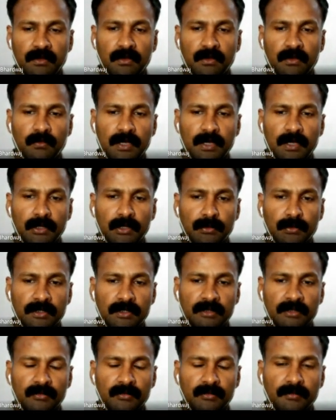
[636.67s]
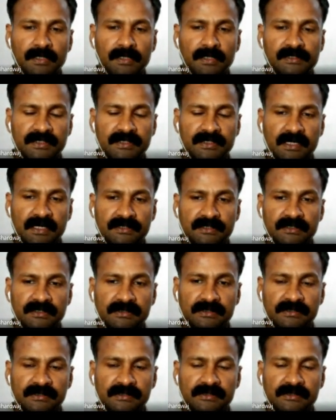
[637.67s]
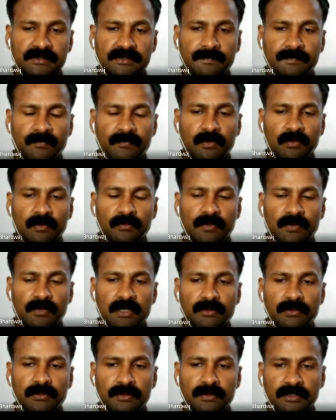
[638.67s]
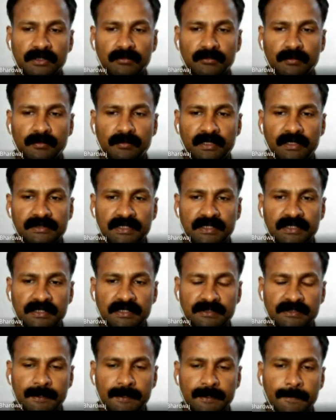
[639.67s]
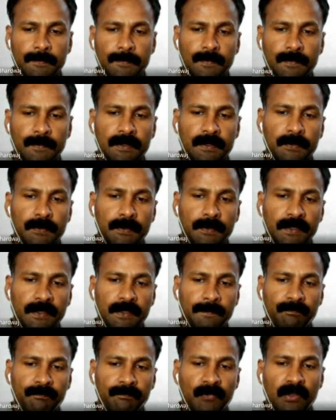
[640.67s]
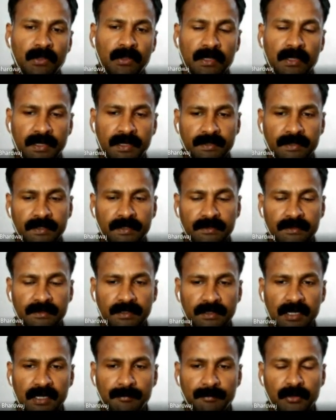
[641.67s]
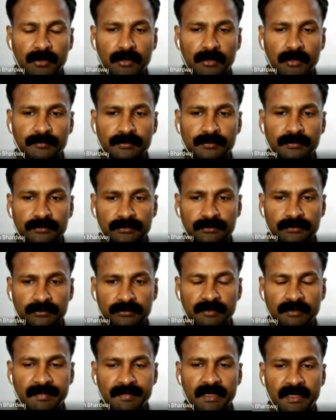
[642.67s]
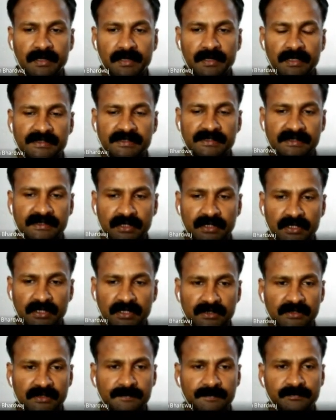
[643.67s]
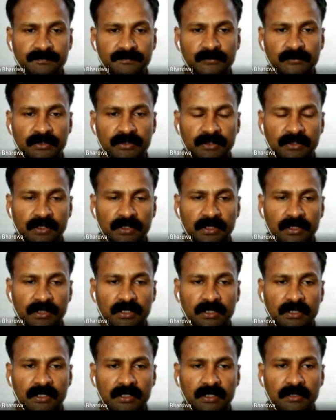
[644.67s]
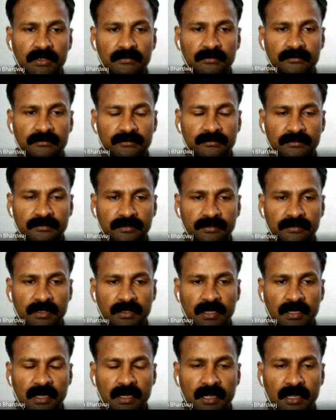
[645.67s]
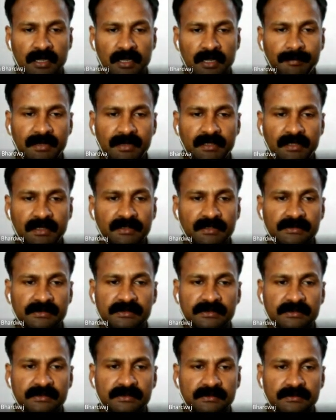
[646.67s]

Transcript: while doing the mobile chargers, while doing the mobile charging, or while doing connecting the laptop through the main AC current, a adapter is